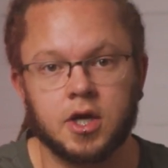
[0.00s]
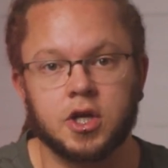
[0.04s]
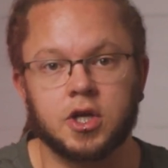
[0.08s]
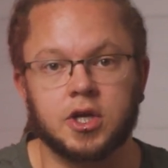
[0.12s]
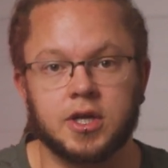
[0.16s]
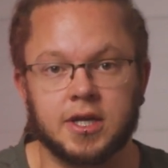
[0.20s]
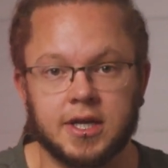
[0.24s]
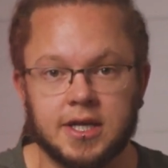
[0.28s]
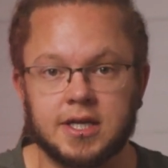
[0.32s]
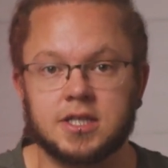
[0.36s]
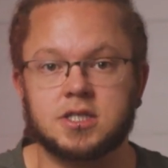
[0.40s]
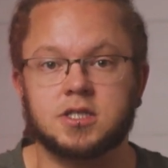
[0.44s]

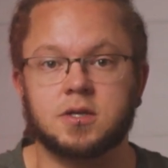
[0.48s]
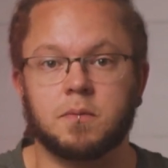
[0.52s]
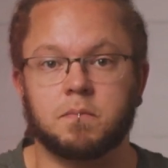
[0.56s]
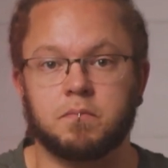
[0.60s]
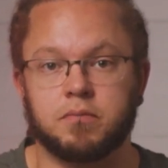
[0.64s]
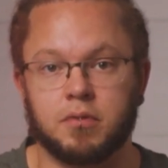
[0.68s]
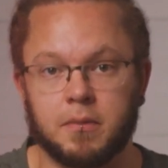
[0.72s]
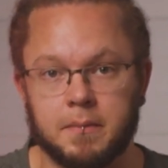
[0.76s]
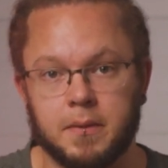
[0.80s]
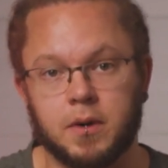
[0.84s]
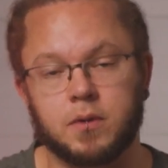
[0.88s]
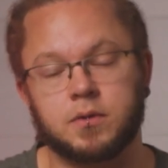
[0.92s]
You need to
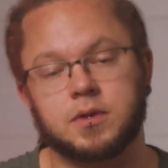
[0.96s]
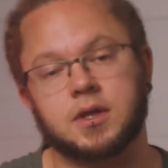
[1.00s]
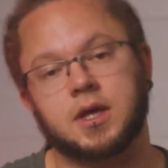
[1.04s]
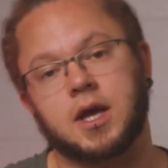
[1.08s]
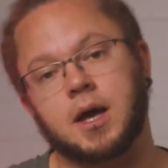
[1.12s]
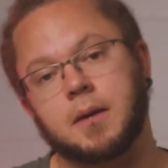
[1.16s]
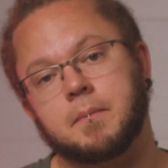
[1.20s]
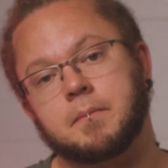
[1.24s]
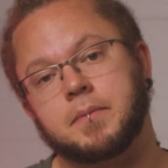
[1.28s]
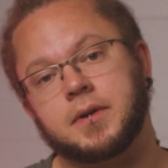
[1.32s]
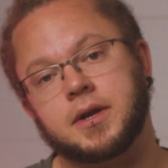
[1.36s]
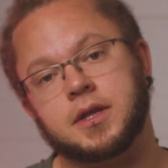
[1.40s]
promote the
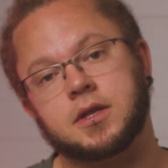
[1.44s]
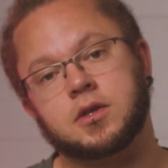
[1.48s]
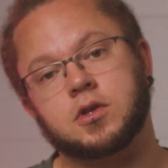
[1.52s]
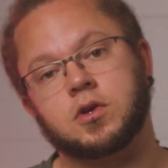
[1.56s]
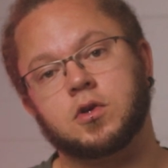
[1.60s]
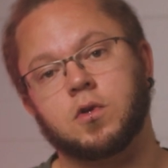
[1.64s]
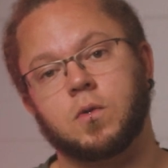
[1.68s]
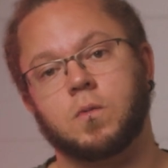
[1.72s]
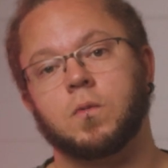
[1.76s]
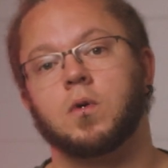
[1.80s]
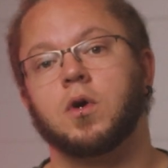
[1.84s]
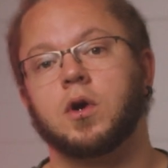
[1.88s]
company that
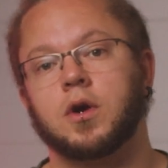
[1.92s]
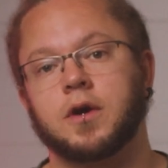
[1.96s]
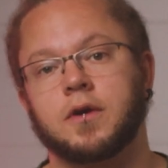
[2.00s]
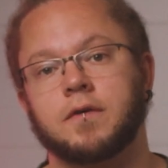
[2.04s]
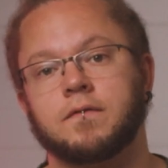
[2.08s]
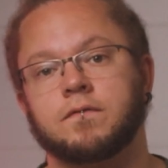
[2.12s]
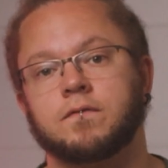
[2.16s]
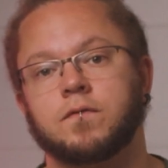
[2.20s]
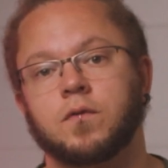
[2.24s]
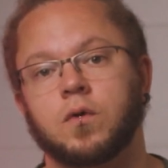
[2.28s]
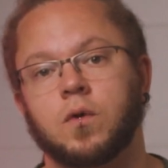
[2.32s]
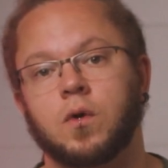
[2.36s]
you're
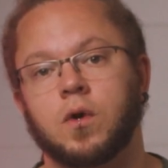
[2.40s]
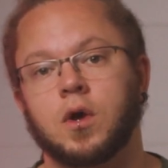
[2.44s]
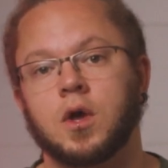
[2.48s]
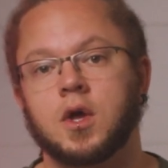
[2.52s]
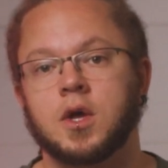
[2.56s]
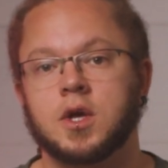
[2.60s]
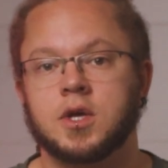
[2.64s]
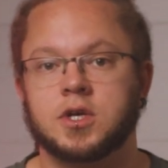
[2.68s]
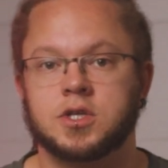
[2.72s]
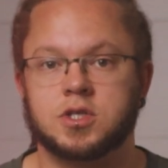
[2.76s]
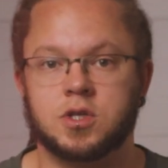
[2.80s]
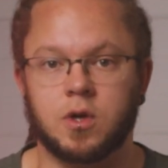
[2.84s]
working for.
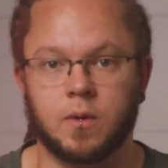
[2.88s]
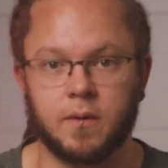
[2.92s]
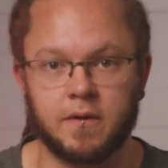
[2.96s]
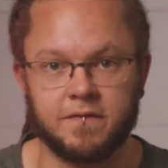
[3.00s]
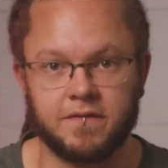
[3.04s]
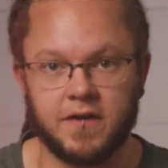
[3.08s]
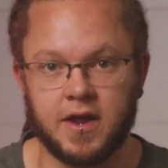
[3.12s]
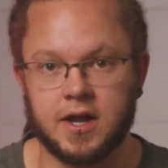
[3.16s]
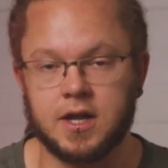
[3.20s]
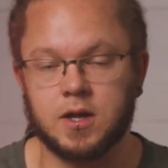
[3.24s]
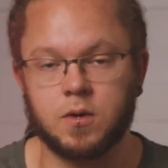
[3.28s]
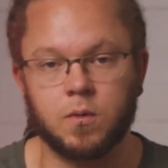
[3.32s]
So
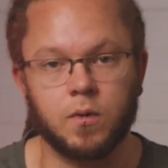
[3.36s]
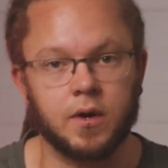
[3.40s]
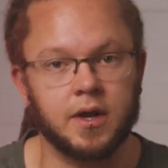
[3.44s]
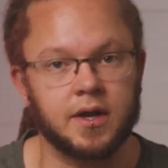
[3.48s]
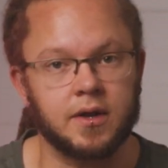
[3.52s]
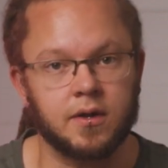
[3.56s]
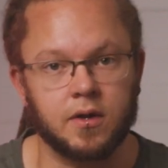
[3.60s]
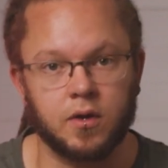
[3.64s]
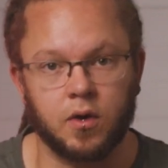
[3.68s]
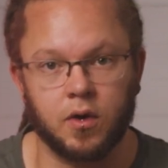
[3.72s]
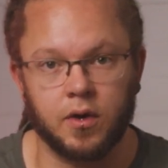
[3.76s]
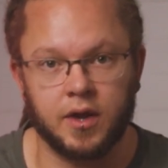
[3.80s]
if
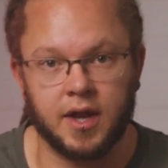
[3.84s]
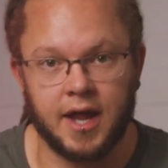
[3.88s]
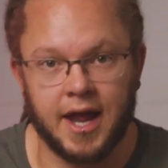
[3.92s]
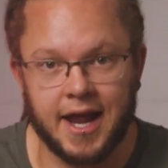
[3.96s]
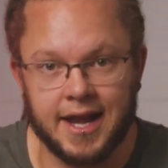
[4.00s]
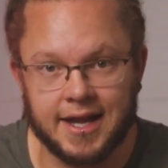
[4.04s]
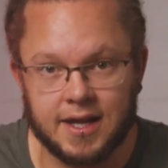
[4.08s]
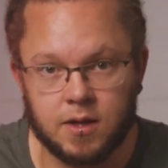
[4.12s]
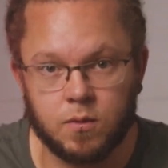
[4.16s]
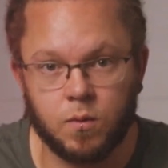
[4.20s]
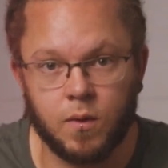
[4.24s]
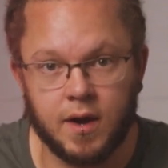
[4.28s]
anyone on
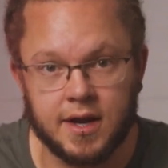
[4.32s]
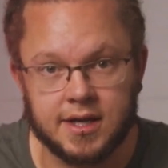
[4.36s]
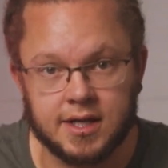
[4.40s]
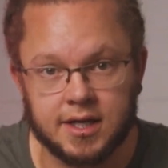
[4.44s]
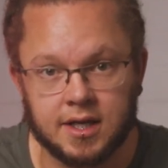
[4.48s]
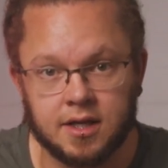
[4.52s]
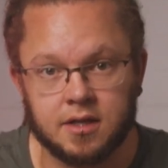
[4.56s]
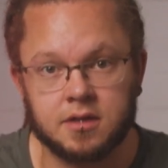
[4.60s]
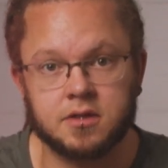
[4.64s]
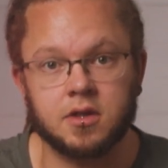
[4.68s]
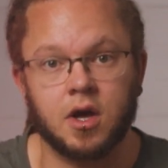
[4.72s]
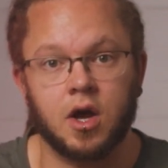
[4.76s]
any
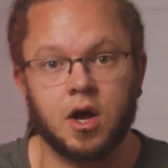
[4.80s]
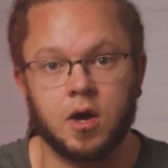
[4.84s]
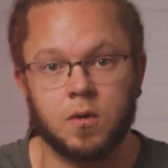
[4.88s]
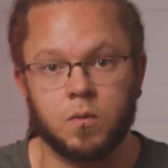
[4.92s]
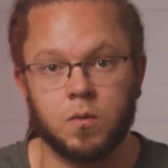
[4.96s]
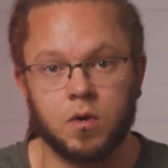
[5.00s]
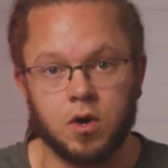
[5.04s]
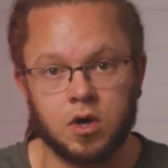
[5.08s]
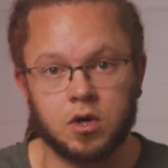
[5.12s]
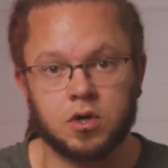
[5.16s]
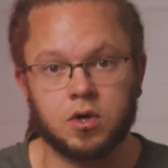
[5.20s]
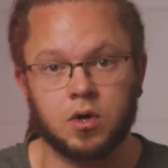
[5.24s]
wedding that I
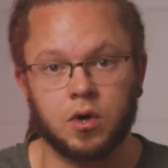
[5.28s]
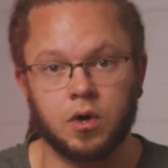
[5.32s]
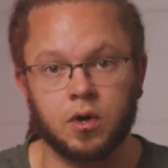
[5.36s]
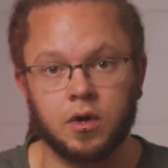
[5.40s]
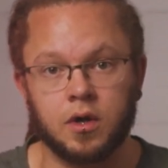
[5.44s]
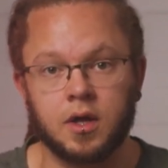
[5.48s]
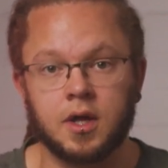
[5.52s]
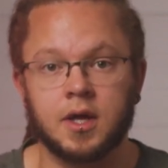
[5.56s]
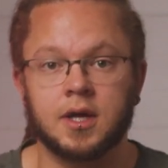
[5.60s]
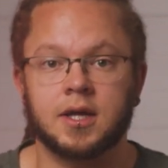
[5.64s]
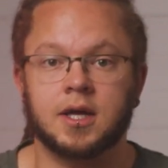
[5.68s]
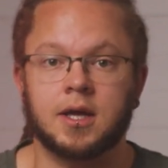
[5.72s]
work
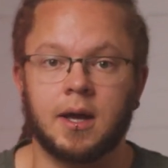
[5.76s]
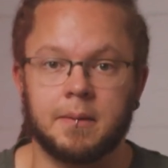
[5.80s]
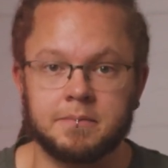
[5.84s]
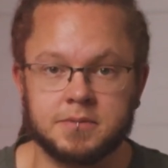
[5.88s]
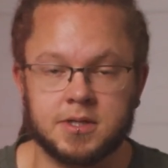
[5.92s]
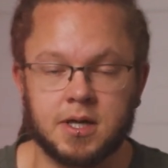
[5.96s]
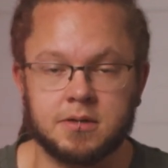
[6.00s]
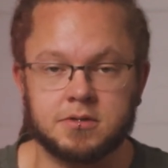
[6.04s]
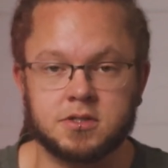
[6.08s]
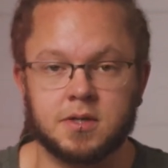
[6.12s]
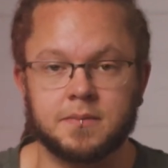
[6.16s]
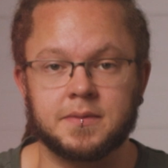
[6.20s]
on
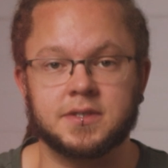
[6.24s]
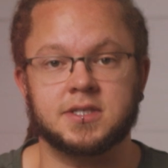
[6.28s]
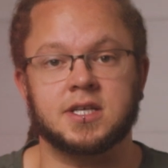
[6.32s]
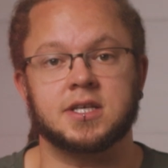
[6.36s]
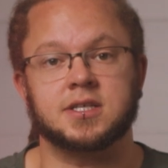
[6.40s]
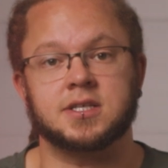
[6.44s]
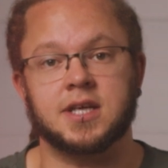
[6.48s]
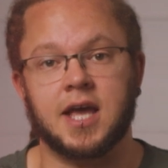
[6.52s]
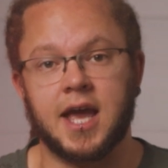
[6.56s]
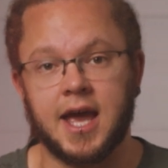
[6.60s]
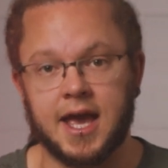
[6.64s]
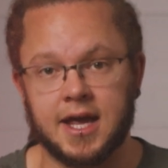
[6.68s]
comes up to me and
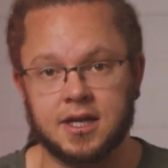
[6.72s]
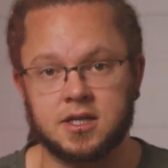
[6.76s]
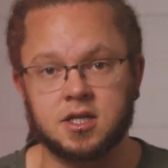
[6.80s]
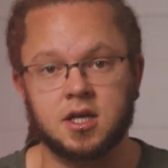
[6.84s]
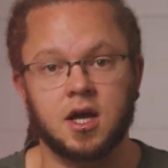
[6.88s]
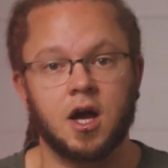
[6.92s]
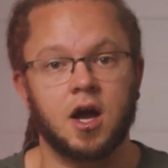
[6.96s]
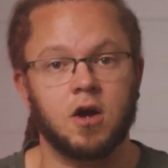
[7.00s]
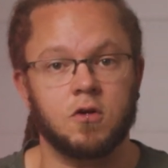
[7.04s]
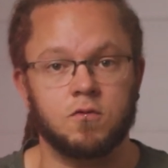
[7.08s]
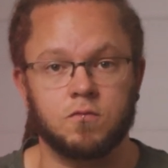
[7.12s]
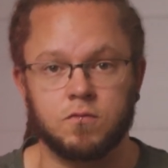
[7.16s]
says, Ed,
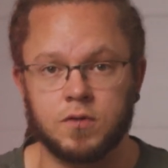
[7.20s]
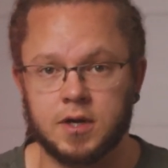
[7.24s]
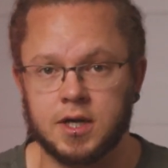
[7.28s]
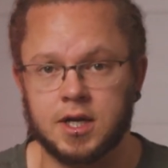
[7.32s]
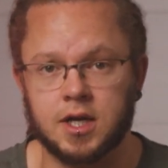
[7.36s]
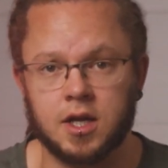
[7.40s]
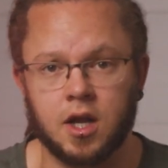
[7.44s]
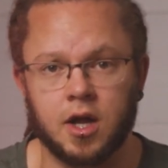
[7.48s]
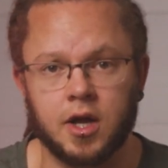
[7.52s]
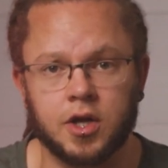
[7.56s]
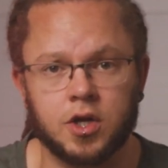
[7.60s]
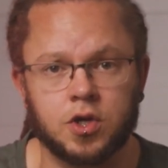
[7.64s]
I
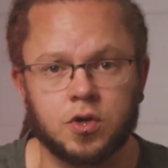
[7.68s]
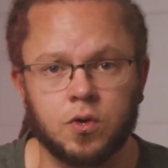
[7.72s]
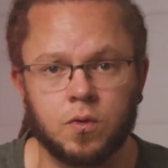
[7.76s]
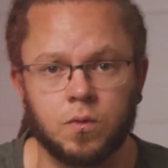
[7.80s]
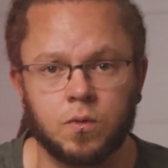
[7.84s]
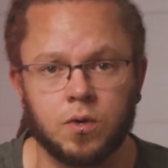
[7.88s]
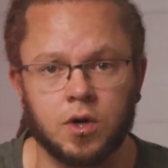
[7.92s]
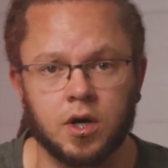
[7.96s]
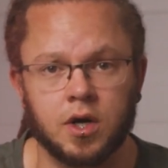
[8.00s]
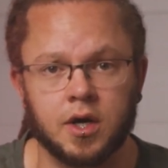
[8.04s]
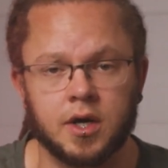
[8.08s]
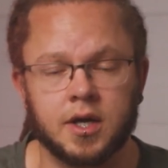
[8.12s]
really like
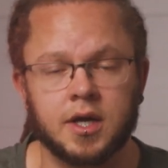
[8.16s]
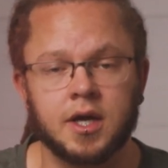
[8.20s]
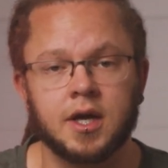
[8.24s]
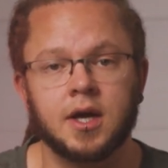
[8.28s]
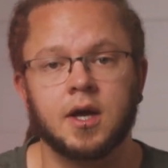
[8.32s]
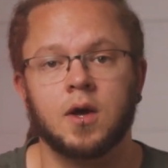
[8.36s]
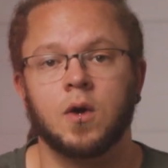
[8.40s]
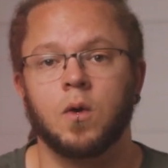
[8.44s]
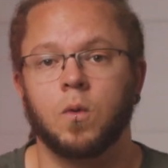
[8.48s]
your work.